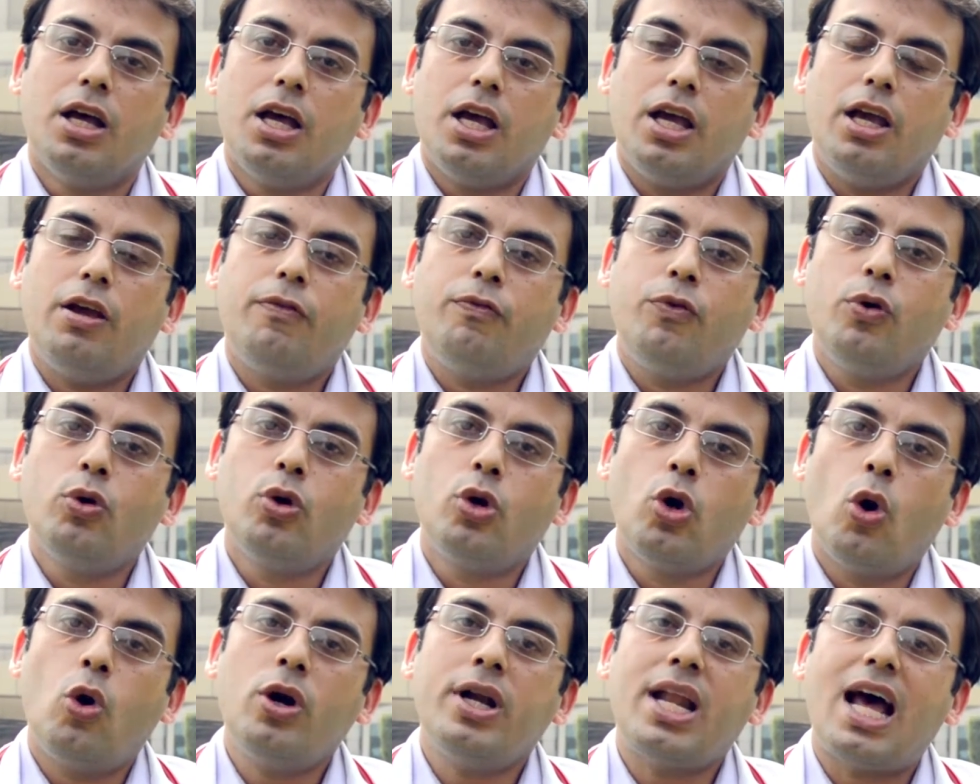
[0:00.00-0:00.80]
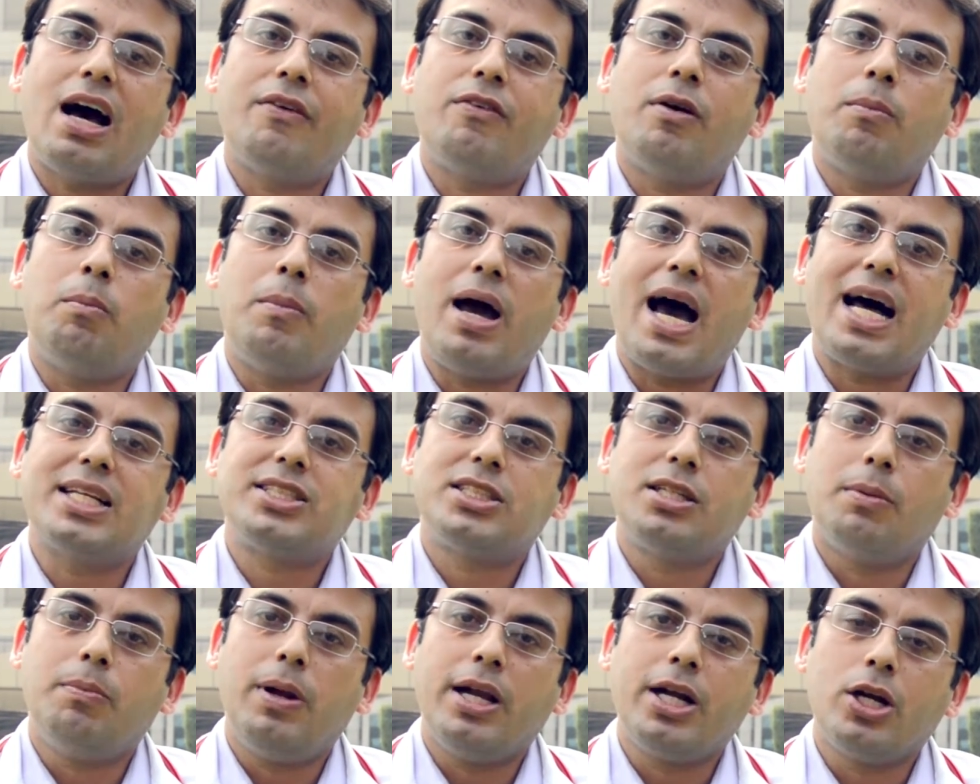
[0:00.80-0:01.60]
if you don't have a match
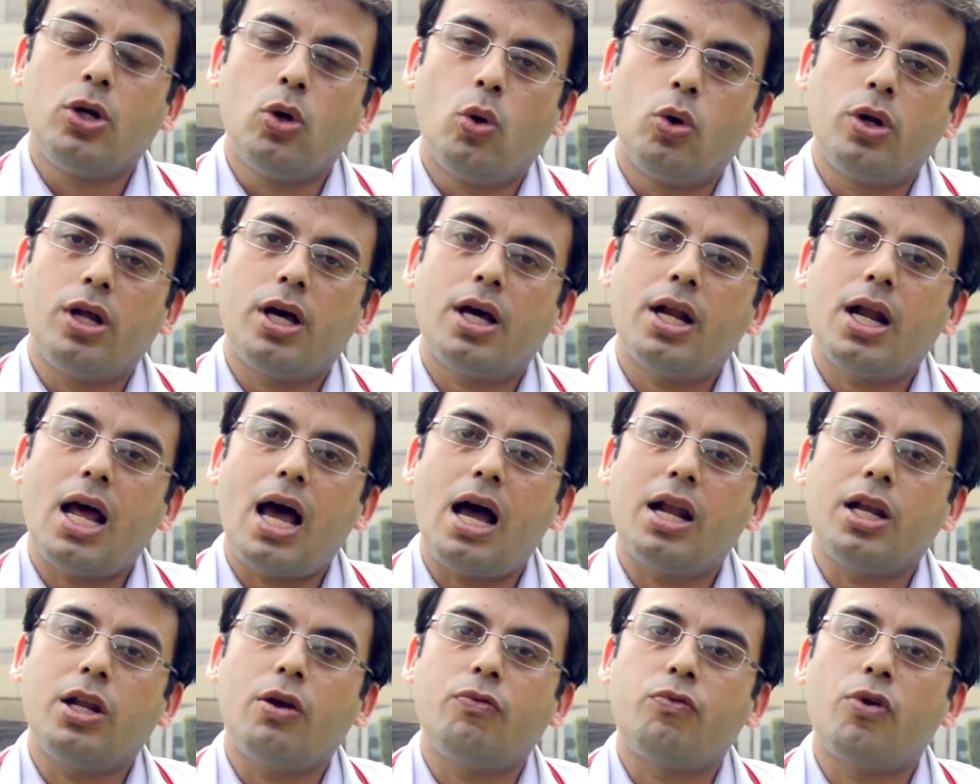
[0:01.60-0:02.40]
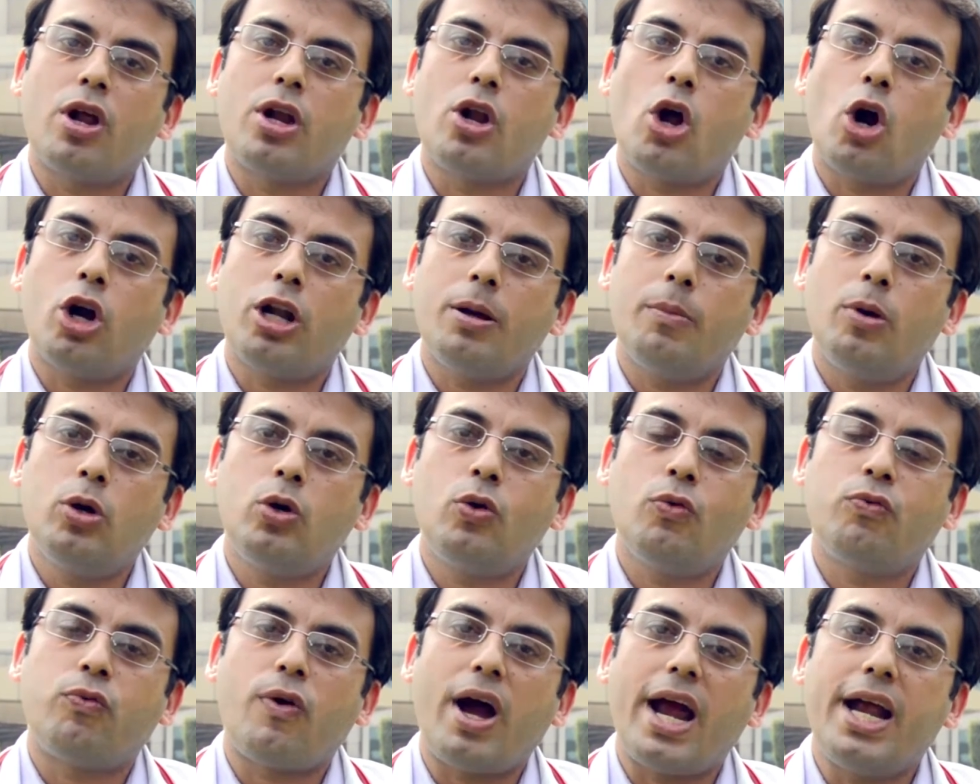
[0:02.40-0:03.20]
sibling donor and if you're not able
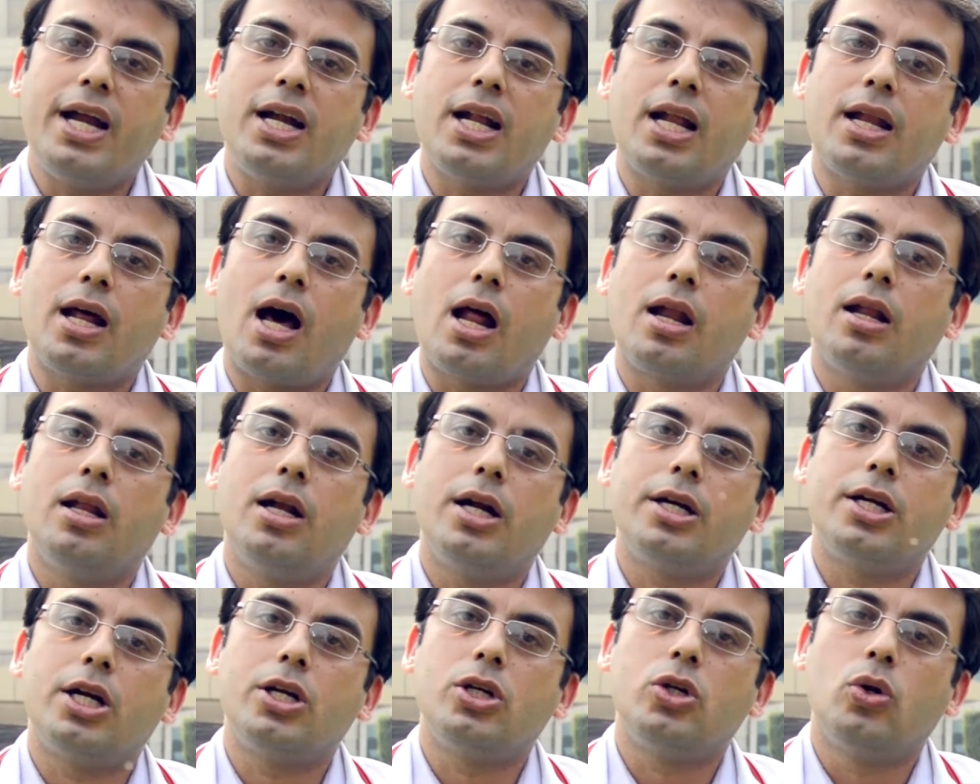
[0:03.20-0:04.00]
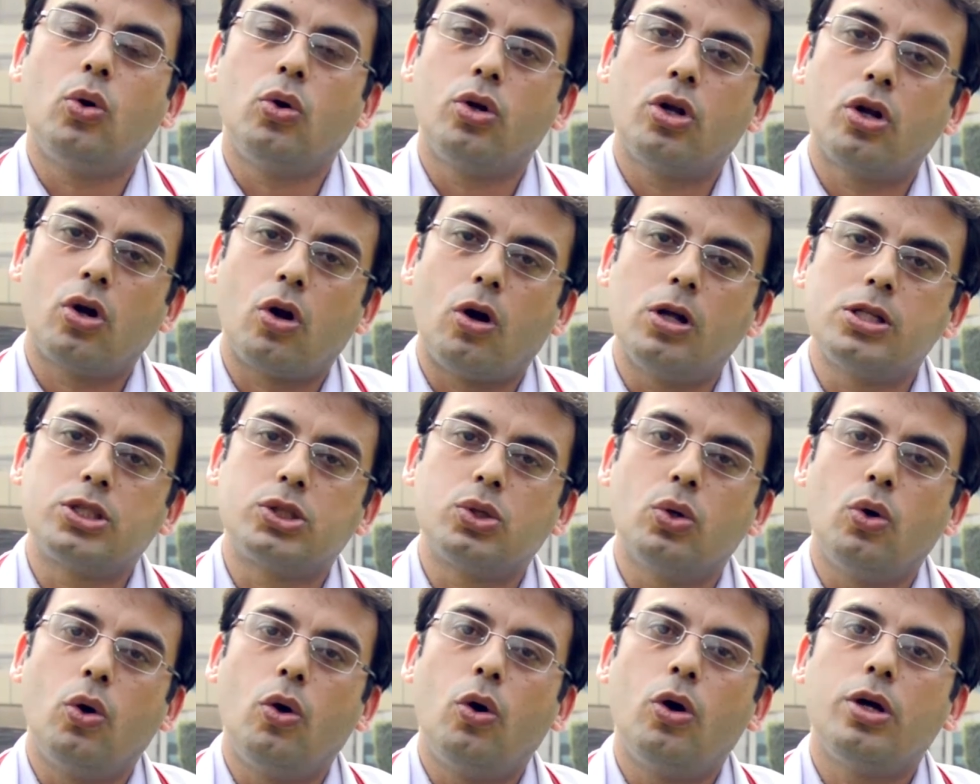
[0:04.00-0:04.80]
to find an unrelated donor
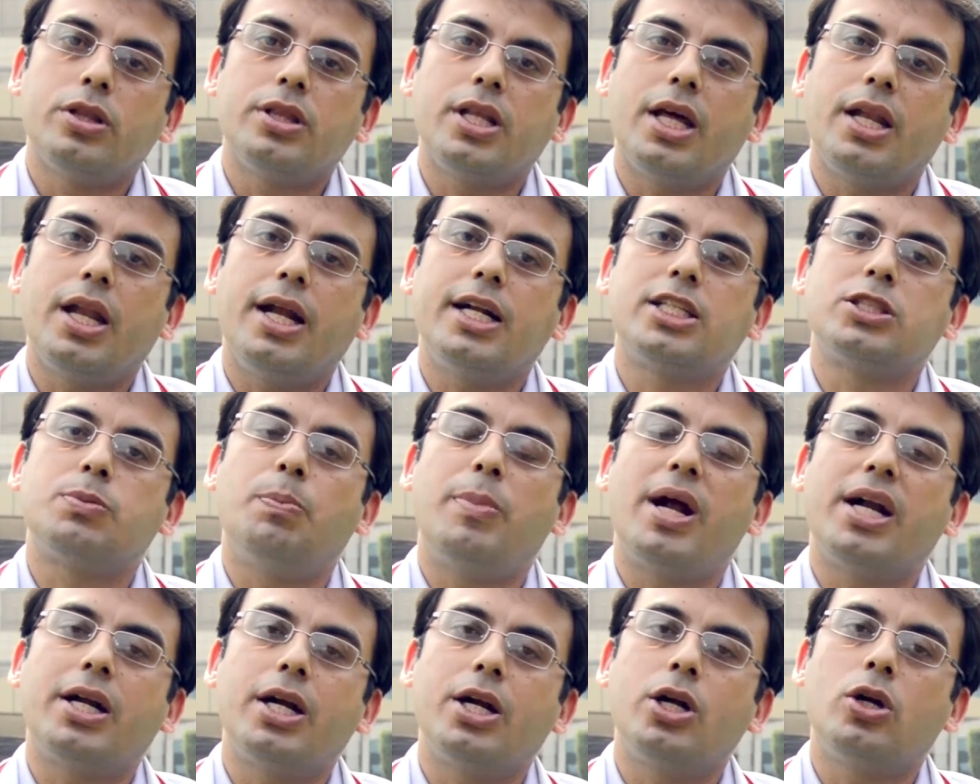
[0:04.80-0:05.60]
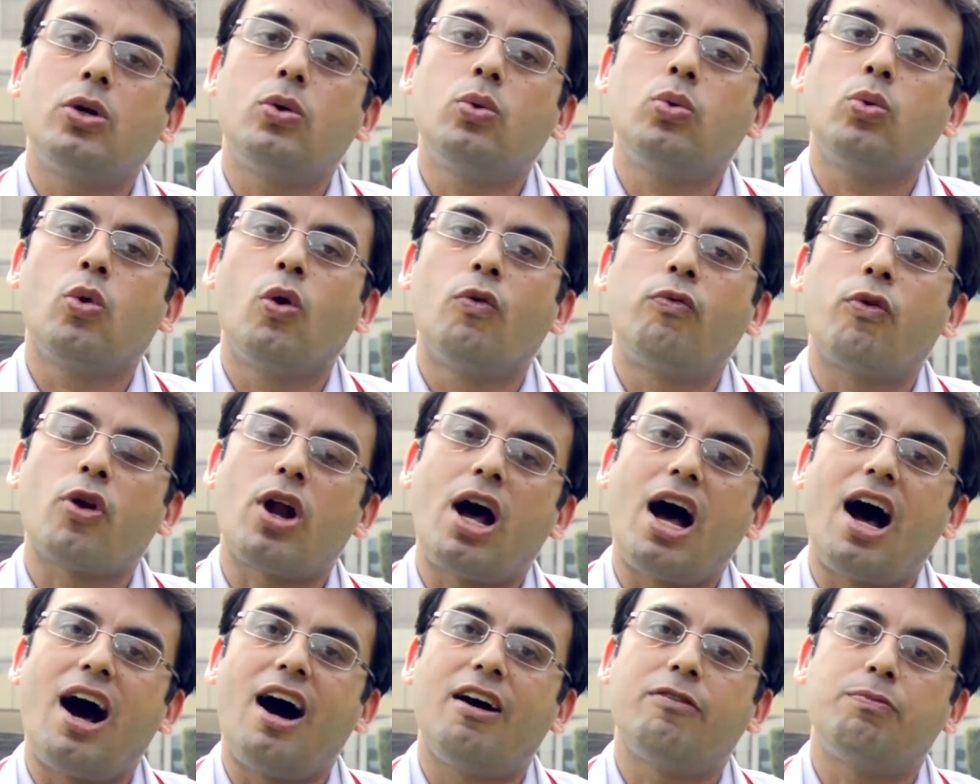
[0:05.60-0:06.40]
also, then it's better to go for a
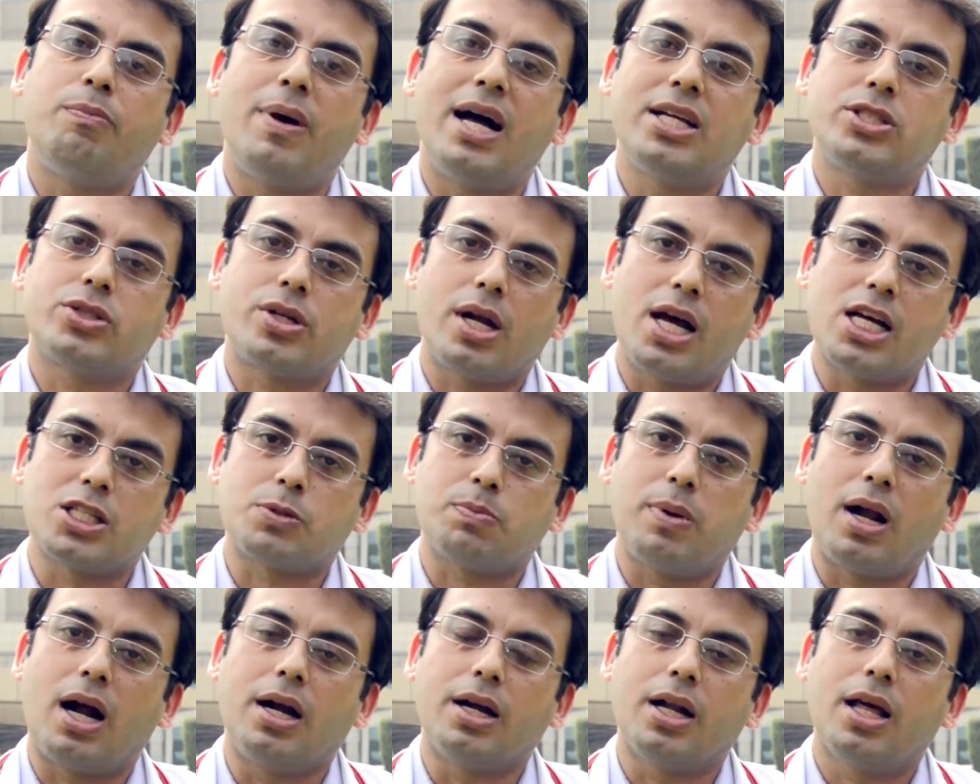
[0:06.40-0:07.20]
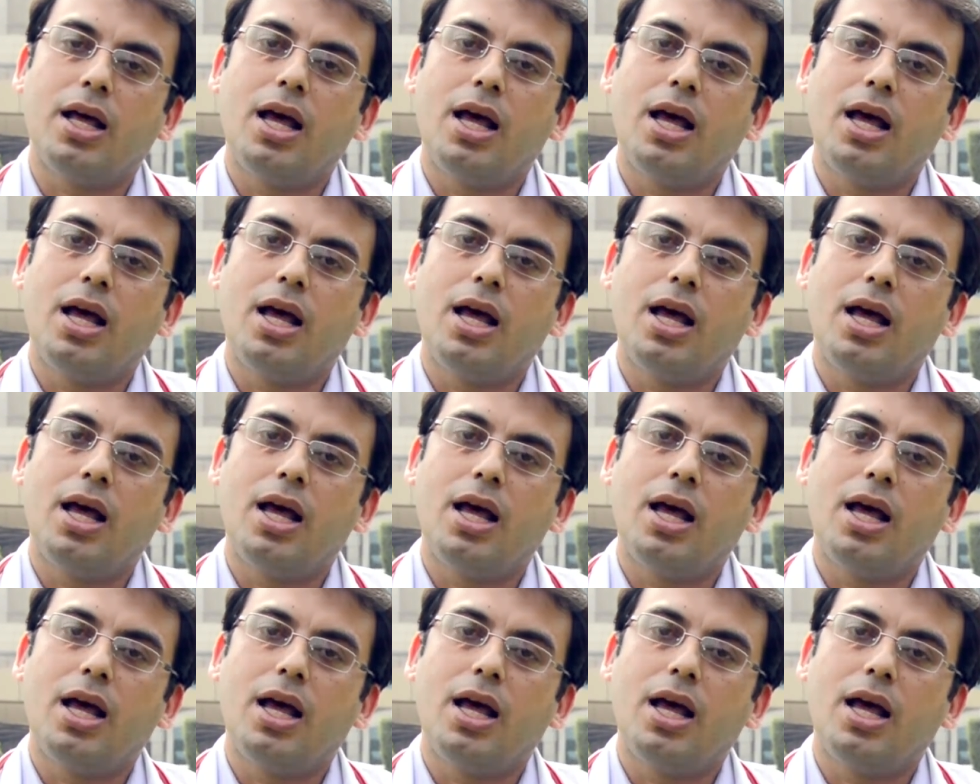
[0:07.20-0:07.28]
half match transplant.